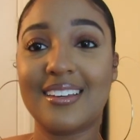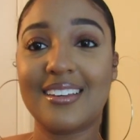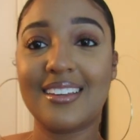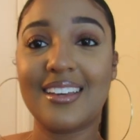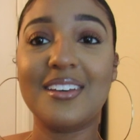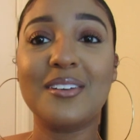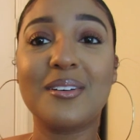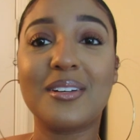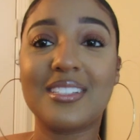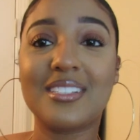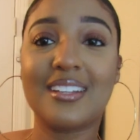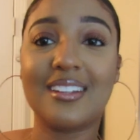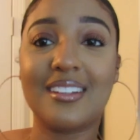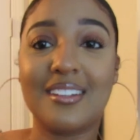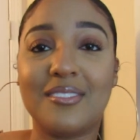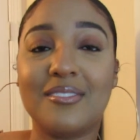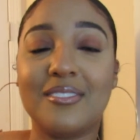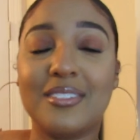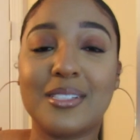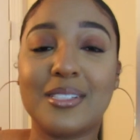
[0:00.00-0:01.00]
Yeah, you can tell the
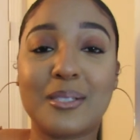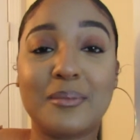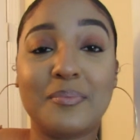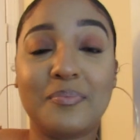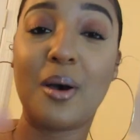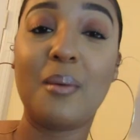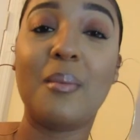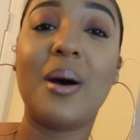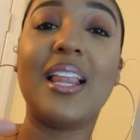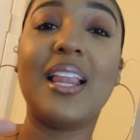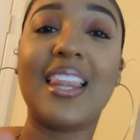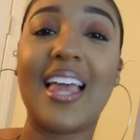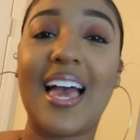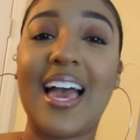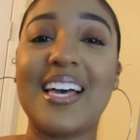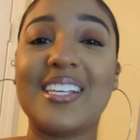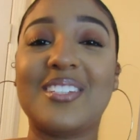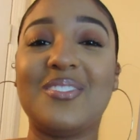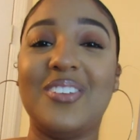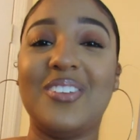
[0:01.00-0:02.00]
difference. On my
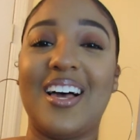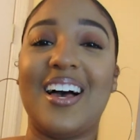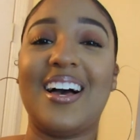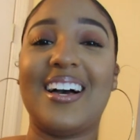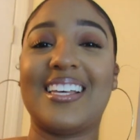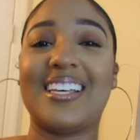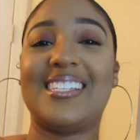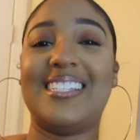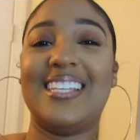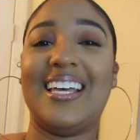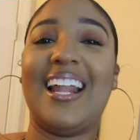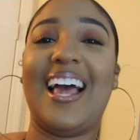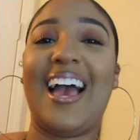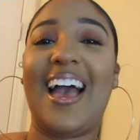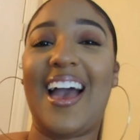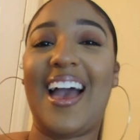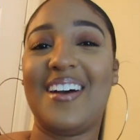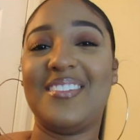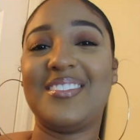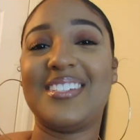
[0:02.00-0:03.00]
last vlog said I
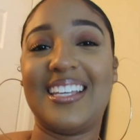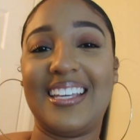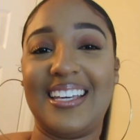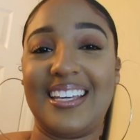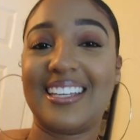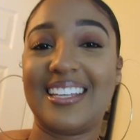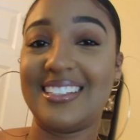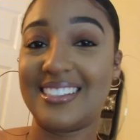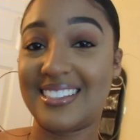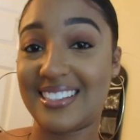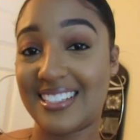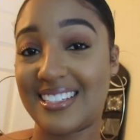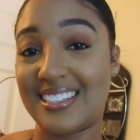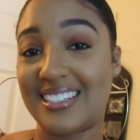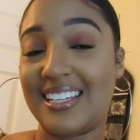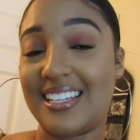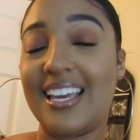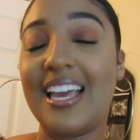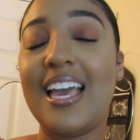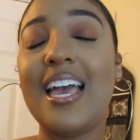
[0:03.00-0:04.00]
have to get
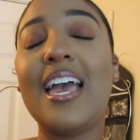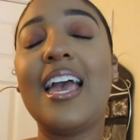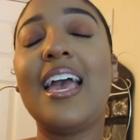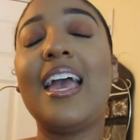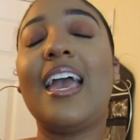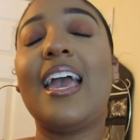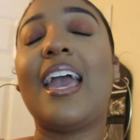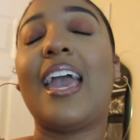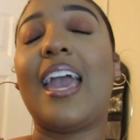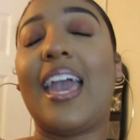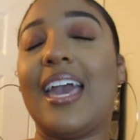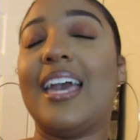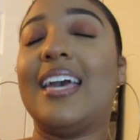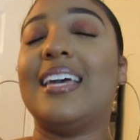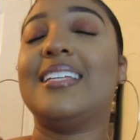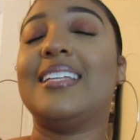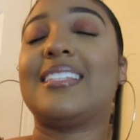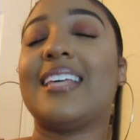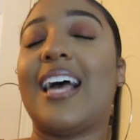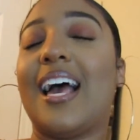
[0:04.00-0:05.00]
consistent
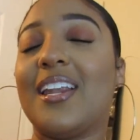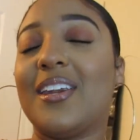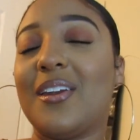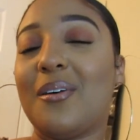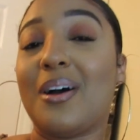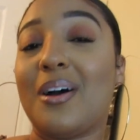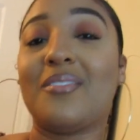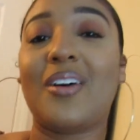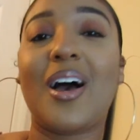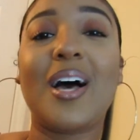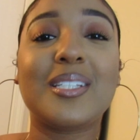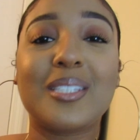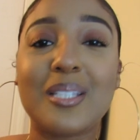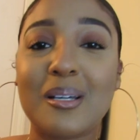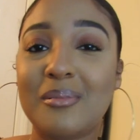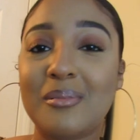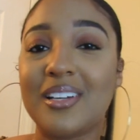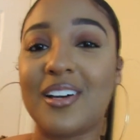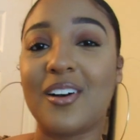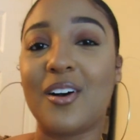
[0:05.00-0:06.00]
and I know I've
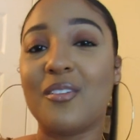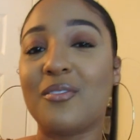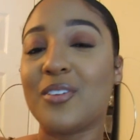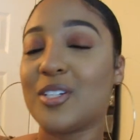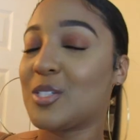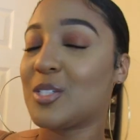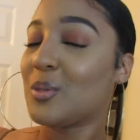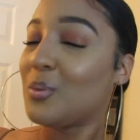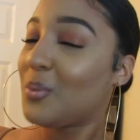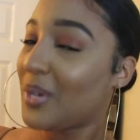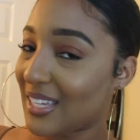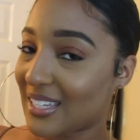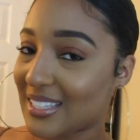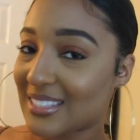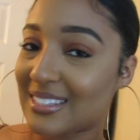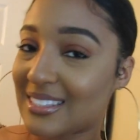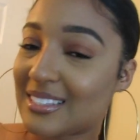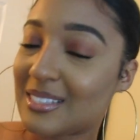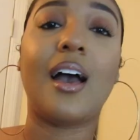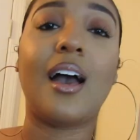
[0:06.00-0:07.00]
also been gone for two
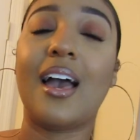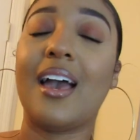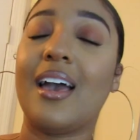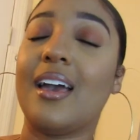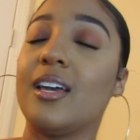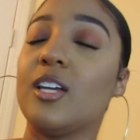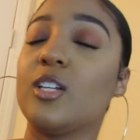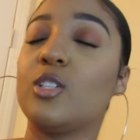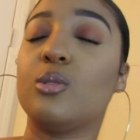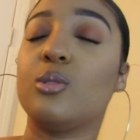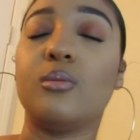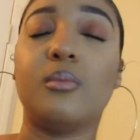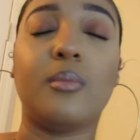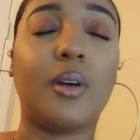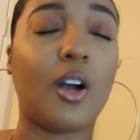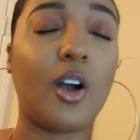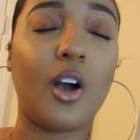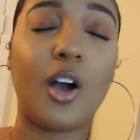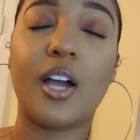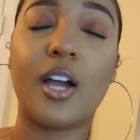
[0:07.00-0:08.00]
weeks. I had issues with
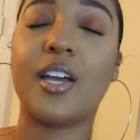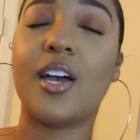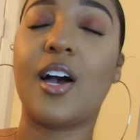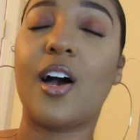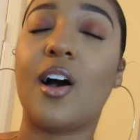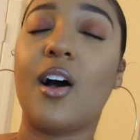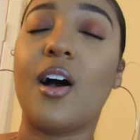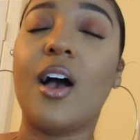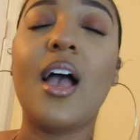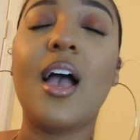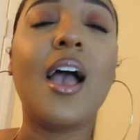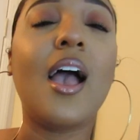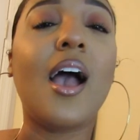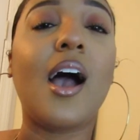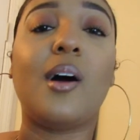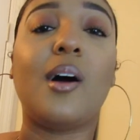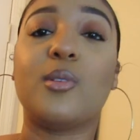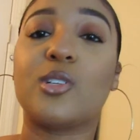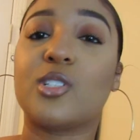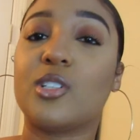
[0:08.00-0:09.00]
my car, y'all.
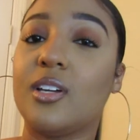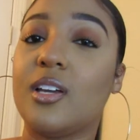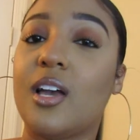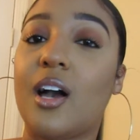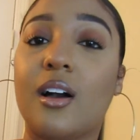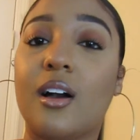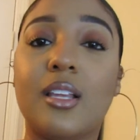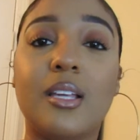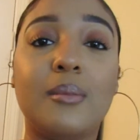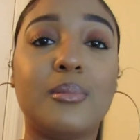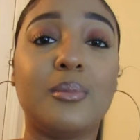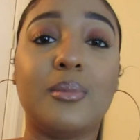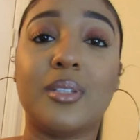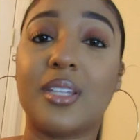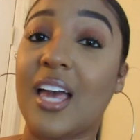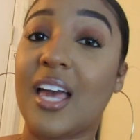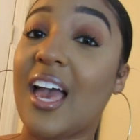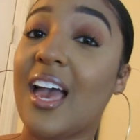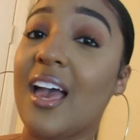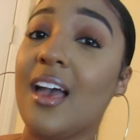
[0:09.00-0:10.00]
I will show y'all clips with
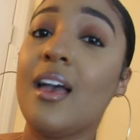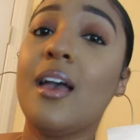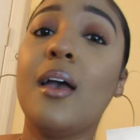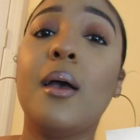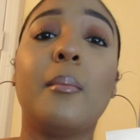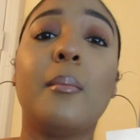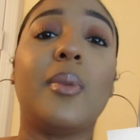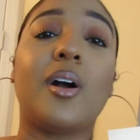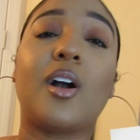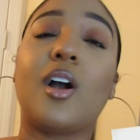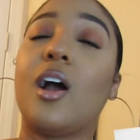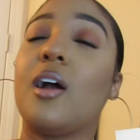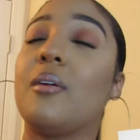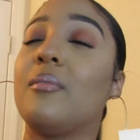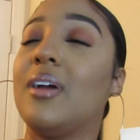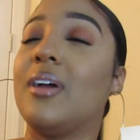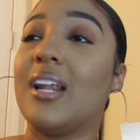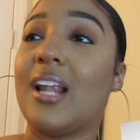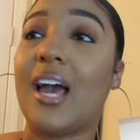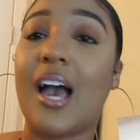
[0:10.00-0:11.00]
that. My car
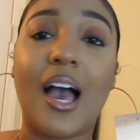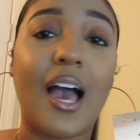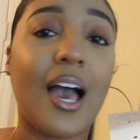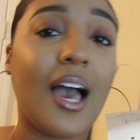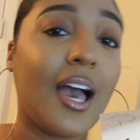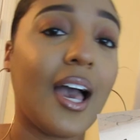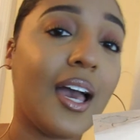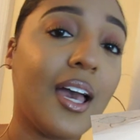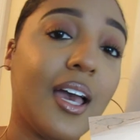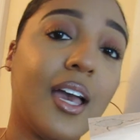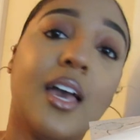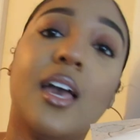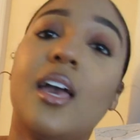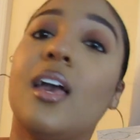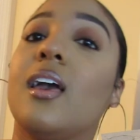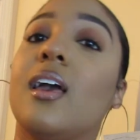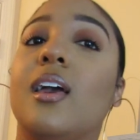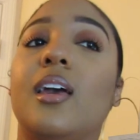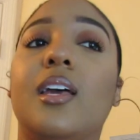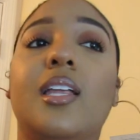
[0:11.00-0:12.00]
ran hot
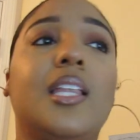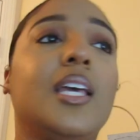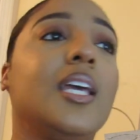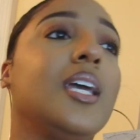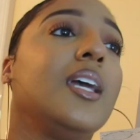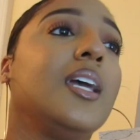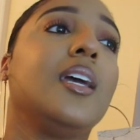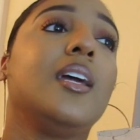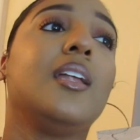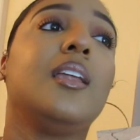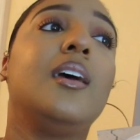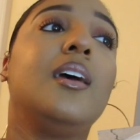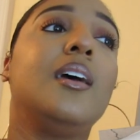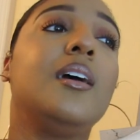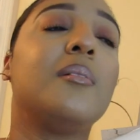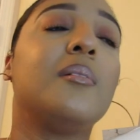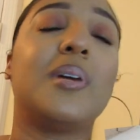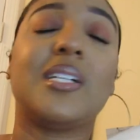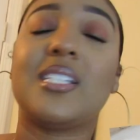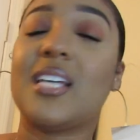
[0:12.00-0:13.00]
and then
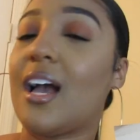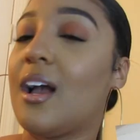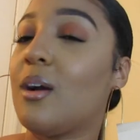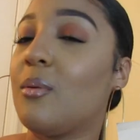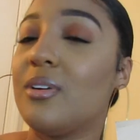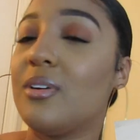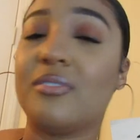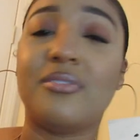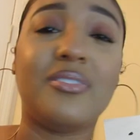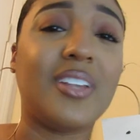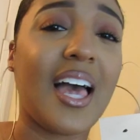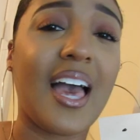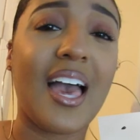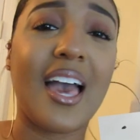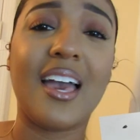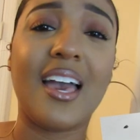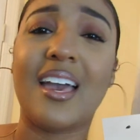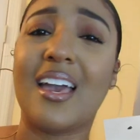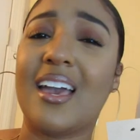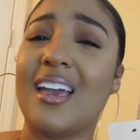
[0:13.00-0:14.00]
my tire went
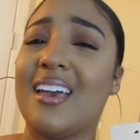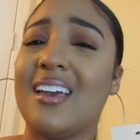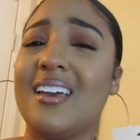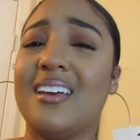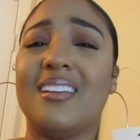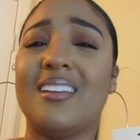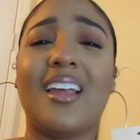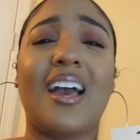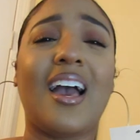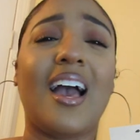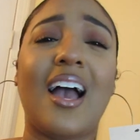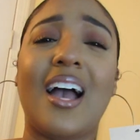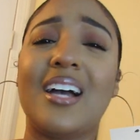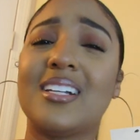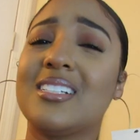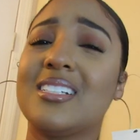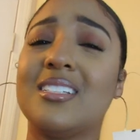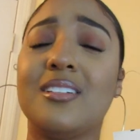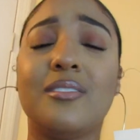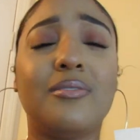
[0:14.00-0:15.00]
flat and I
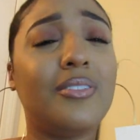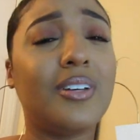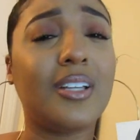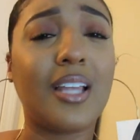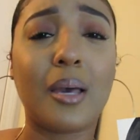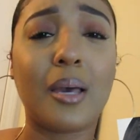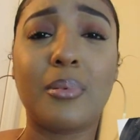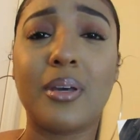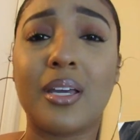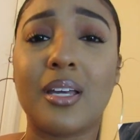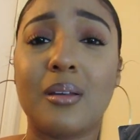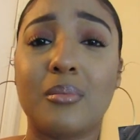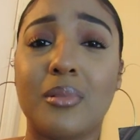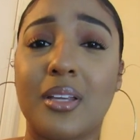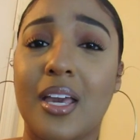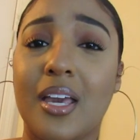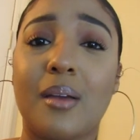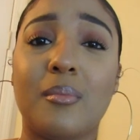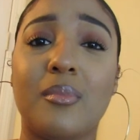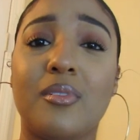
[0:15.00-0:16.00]
just didn't feel like picking up
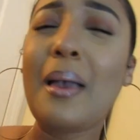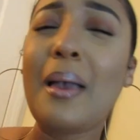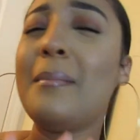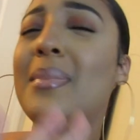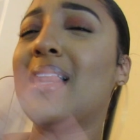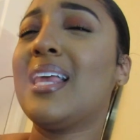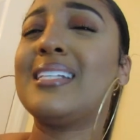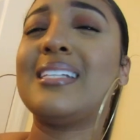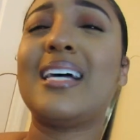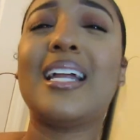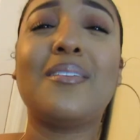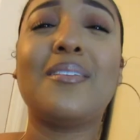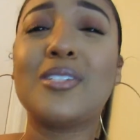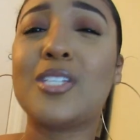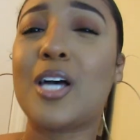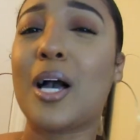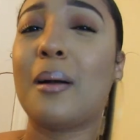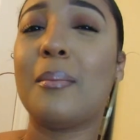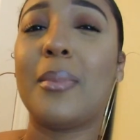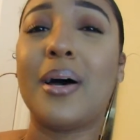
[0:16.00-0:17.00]
the camera. But let's not even
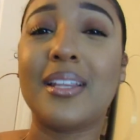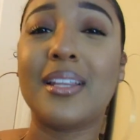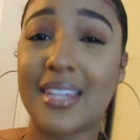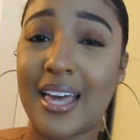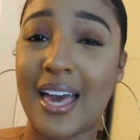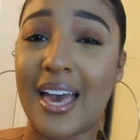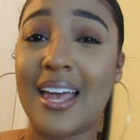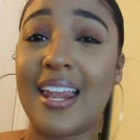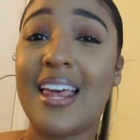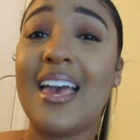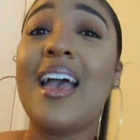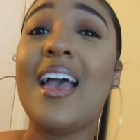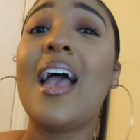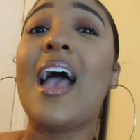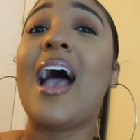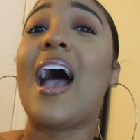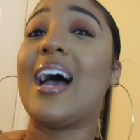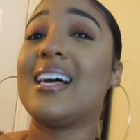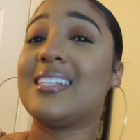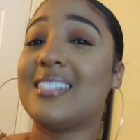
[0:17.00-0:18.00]
talk about that.
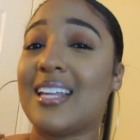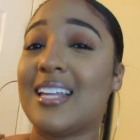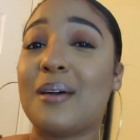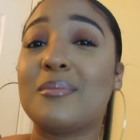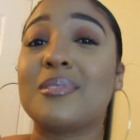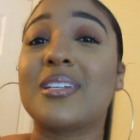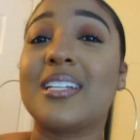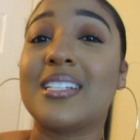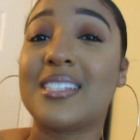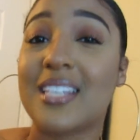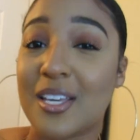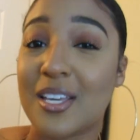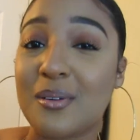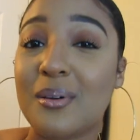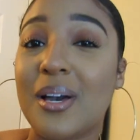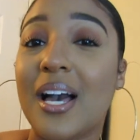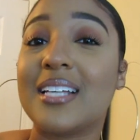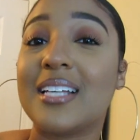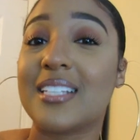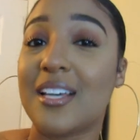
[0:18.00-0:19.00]
I said I was gonna take you
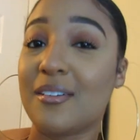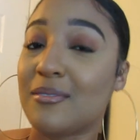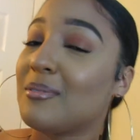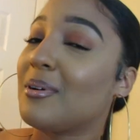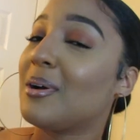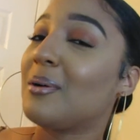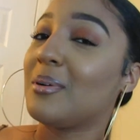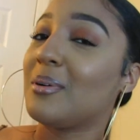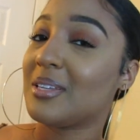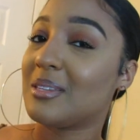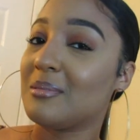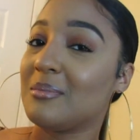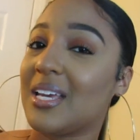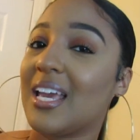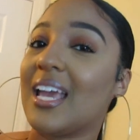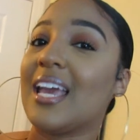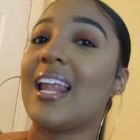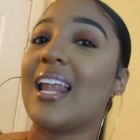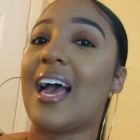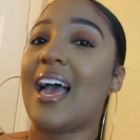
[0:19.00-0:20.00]
guys everywhere with
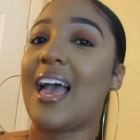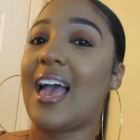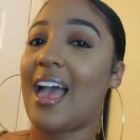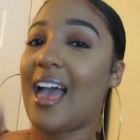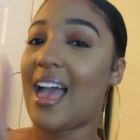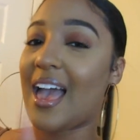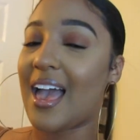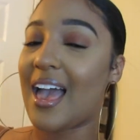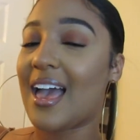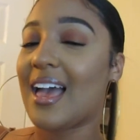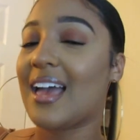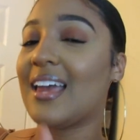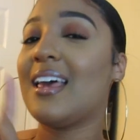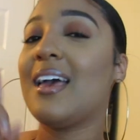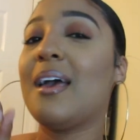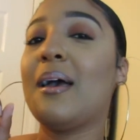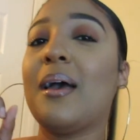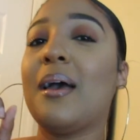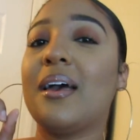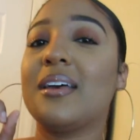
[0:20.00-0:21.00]
me and I had
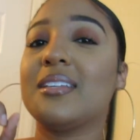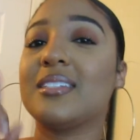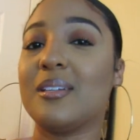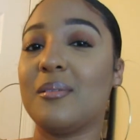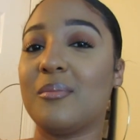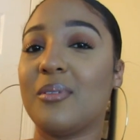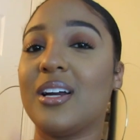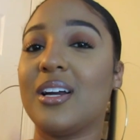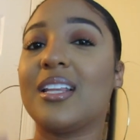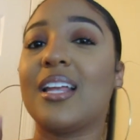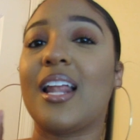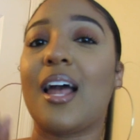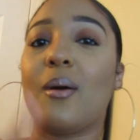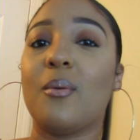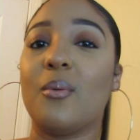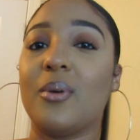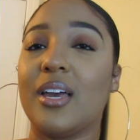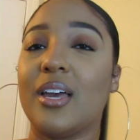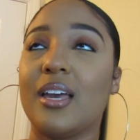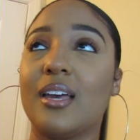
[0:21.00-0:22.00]
somewhere that
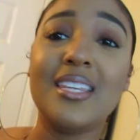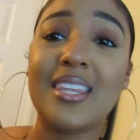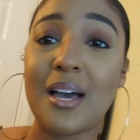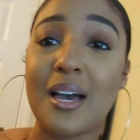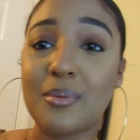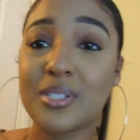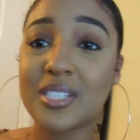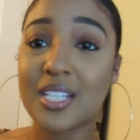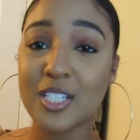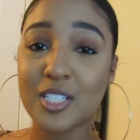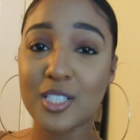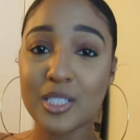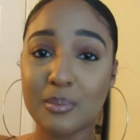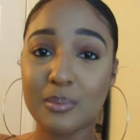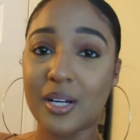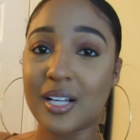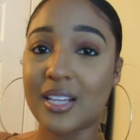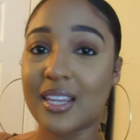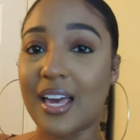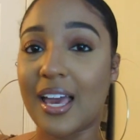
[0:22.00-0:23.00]
I went and that was Keisha's
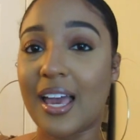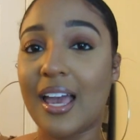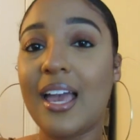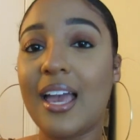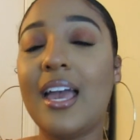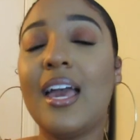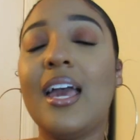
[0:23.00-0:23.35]
birthday.